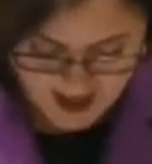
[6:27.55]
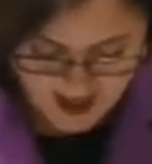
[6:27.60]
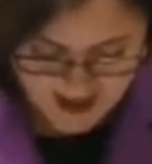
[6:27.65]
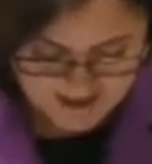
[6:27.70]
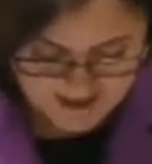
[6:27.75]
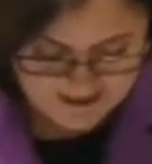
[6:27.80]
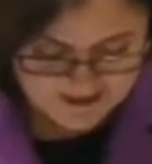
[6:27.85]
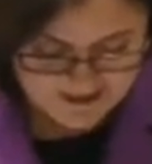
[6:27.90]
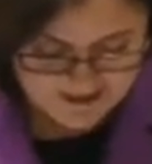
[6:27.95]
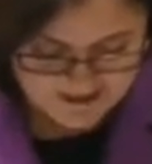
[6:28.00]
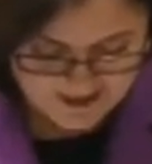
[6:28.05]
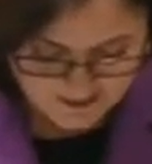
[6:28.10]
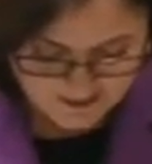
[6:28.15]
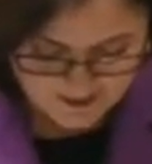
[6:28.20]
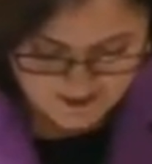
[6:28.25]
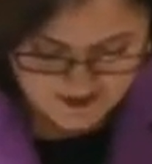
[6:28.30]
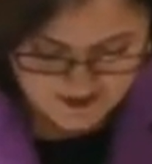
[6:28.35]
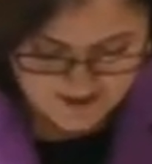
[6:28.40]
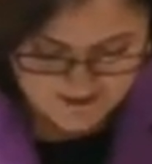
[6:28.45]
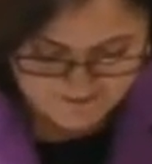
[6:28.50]
and some
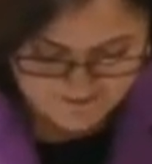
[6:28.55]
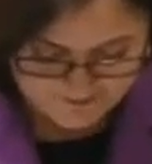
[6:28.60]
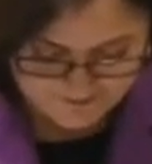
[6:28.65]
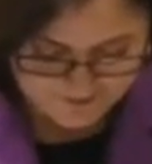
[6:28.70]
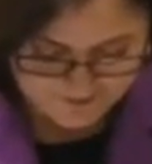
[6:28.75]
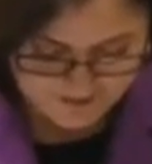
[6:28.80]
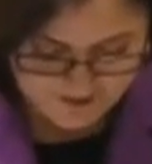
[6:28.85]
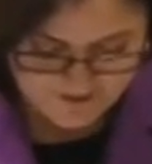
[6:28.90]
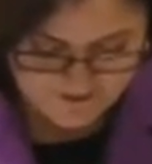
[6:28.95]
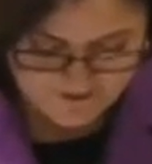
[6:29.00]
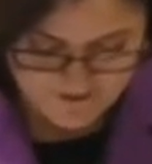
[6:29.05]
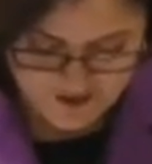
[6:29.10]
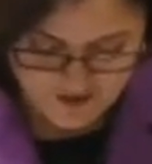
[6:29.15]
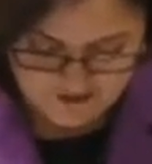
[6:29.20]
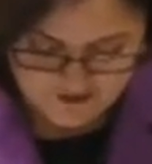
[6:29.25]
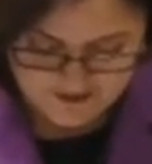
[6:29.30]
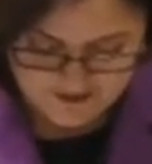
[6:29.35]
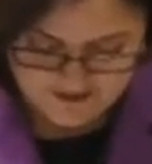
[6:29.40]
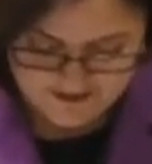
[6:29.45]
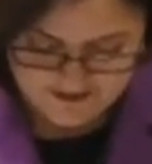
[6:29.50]
of the
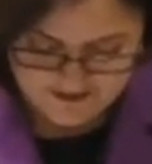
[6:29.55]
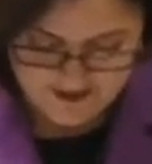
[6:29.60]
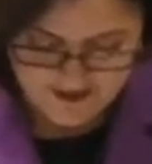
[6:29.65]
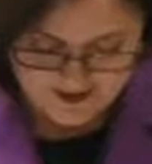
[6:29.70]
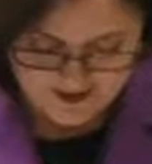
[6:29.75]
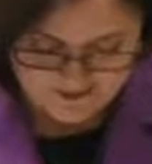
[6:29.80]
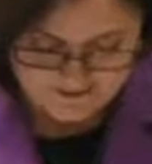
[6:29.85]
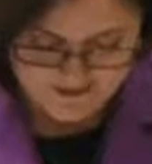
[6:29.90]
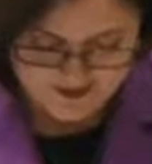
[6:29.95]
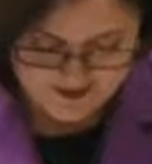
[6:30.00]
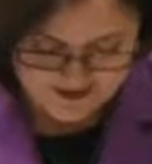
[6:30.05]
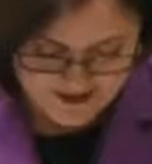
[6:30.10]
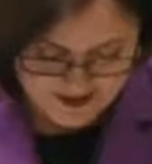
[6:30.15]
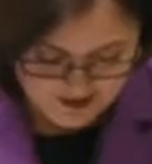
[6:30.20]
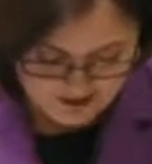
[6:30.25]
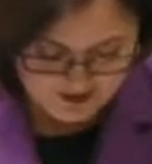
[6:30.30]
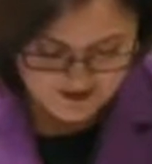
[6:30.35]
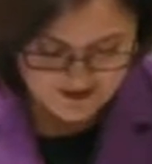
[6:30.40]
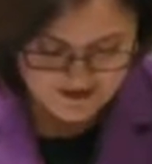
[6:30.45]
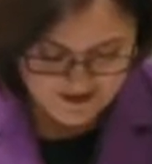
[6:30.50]
various
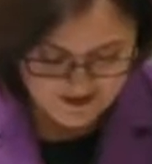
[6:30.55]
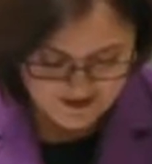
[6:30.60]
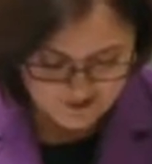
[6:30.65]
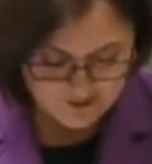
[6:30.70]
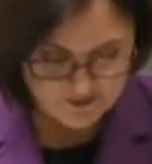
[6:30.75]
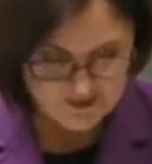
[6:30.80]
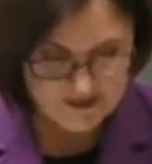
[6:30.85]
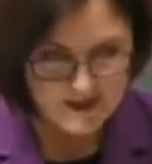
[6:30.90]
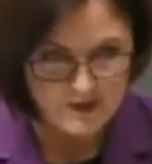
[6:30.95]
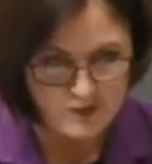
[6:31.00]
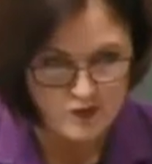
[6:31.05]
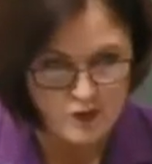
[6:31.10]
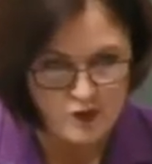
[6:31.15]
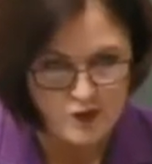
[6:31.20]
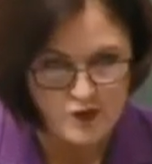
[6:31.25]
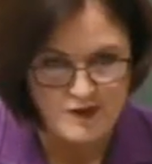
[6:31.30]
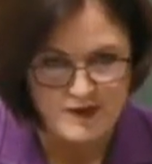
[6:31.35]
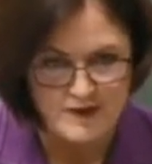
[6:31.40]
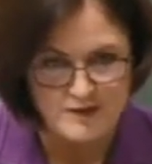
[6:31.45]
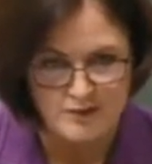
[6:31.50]
secret deals that
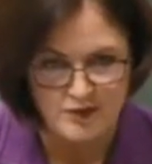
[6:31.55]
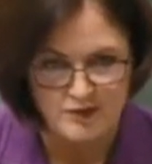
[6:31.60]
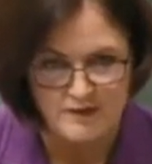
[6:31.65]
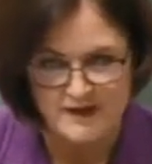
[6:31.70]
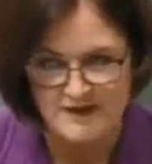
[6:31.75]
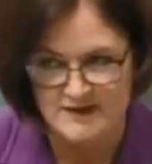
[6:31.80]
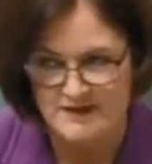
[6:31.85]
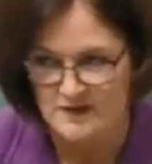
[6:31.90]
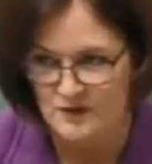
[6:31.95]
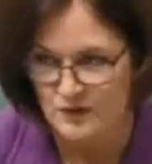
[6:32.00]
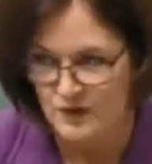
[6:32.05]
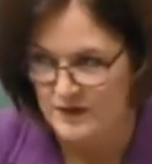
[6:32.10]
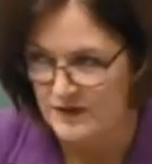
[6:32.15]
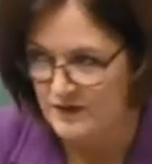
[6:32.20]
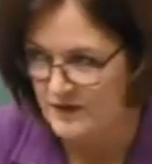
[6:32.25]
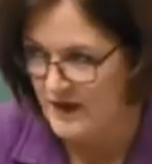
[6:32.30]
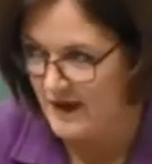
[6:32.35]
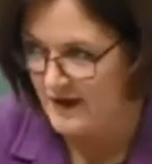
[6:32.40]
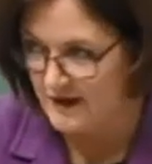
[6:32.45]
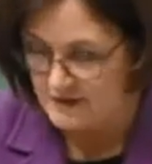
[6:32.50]
were implemented
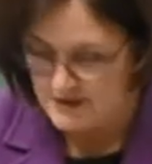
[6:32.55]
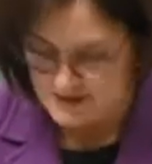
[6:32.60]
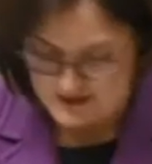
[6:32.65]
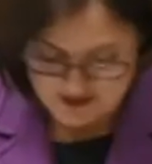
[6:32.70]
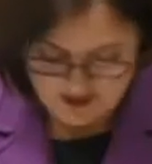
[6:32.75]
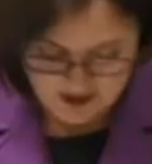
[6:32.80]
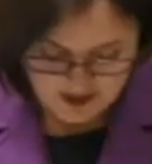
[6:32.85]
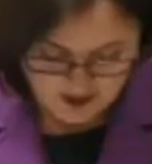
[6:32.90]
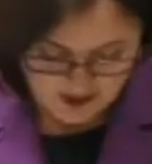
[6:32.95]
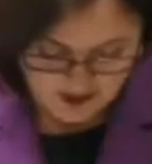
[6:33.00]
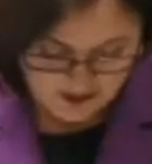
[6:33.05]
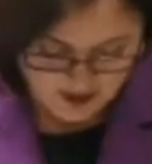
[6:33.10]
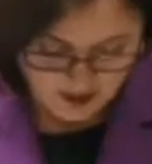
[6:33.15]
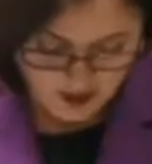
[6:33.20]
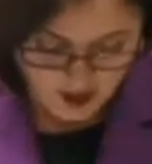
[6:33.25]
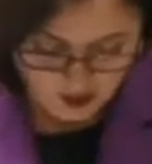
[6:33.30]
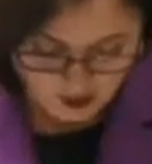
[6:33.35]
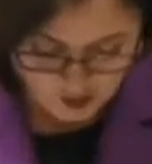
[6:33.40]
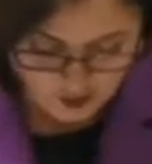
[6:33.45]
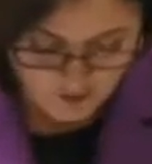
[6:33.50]
with a
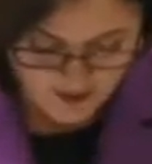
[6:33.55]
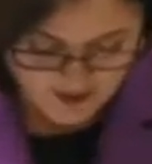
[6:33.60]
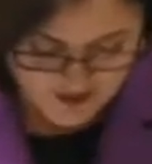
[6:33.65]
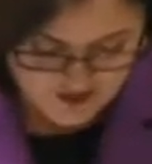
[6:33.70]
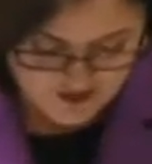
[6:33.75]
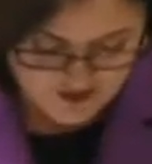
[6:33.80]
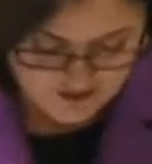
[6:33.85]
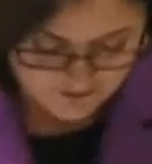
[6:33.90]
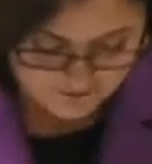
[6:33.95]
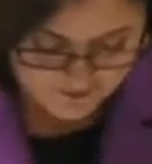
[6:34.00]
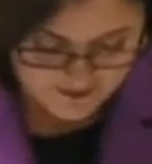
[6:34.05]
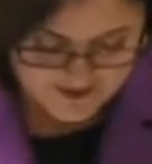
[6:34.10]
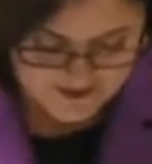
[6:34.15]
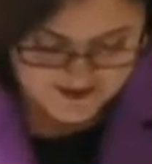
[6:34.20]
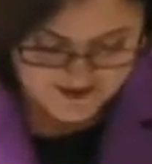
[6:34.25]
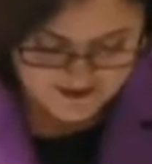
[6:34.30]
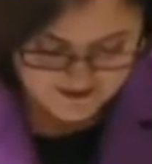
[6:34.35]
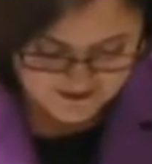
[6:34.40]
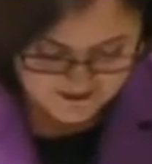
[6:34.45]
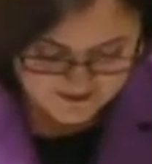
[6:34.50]
whole range of different
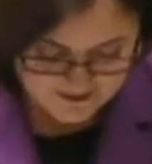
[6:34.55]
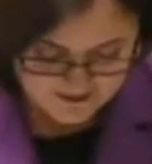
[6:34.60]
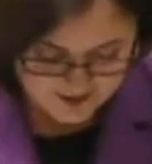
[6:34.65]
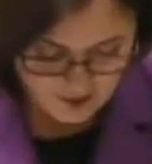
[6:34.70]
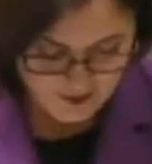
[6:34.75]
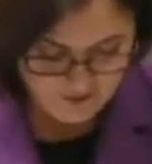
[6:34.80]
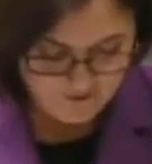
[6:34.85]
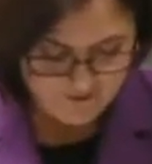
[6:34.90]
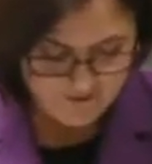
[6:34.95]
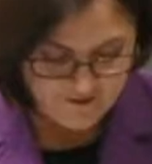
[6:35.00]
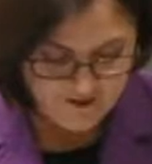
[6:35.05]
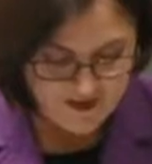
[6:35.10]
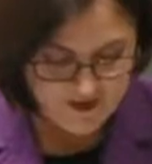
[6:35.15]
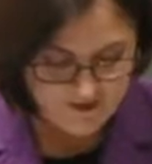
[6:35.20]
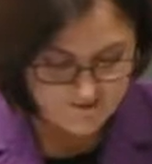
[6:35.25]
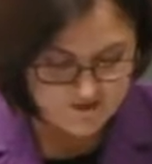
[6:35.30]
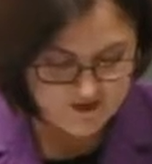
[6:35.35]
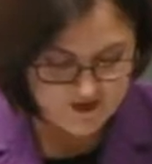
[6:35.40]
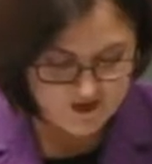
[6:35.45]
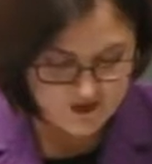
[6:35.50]
sectors of
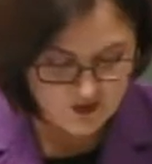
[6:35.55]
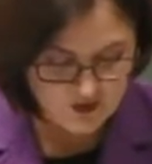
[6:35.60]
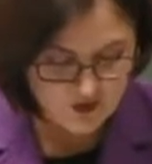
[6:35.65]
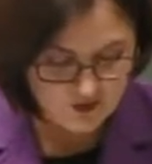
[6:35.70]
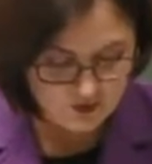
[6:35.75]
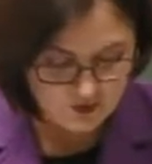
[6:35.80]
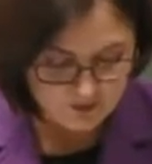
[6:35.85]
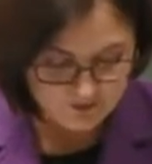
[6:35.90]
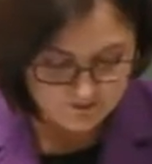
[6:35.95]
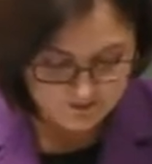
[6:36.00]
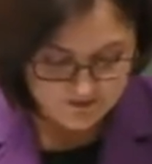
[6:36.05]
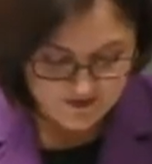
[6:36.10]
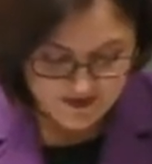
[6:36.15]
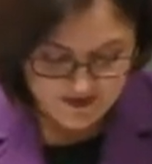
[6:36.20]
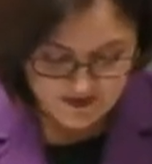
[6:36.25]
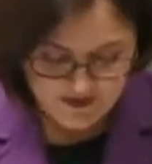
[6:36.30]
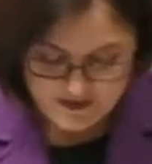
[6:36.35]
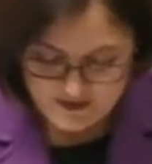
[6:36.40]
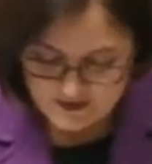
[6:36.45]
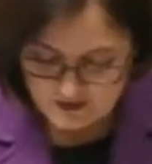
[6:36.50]
the school
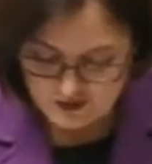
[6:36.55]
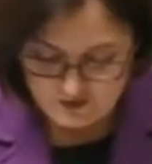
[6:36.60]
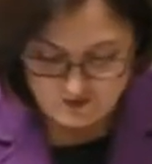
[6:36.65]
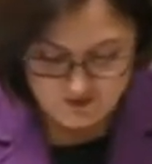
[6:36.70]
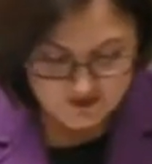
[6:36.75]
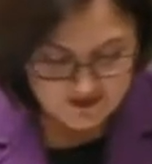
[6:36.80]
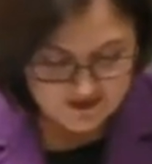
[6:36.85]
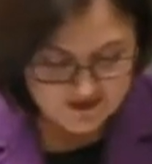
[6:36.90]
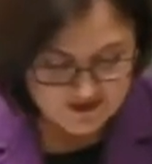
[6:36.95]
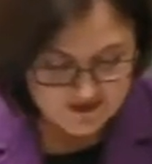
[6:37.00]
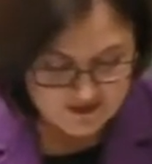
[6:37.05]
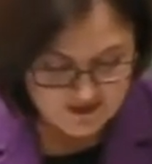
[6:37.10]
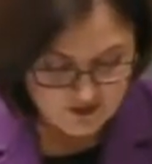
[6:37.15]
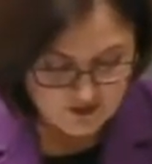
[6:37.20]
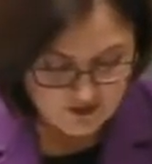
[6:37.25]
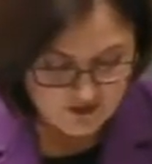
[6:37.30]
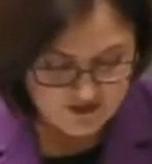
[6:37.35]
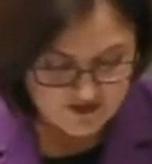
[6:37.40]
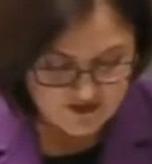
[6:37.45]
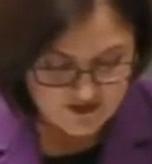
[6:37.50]
communities
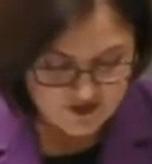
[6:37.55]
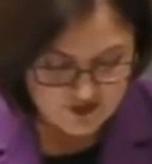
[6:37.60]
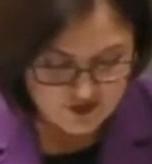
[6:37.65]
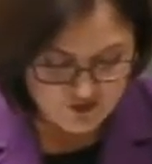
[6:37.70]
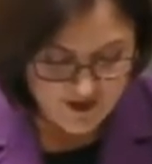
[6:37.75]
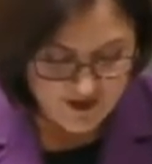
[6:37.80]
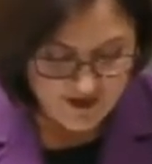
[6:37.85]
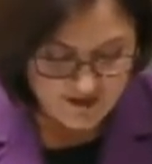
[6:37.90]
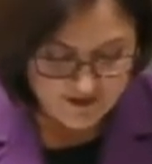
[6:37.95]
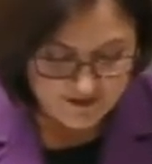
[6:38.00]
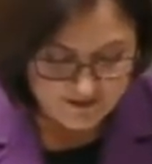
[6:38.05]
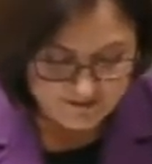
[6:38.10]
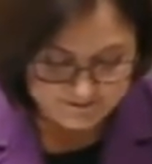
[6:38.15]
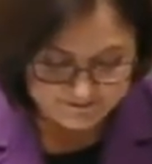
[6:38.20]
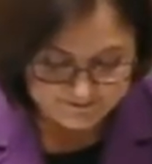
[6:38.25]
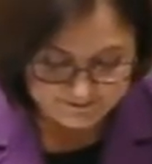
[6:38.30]
across Australia.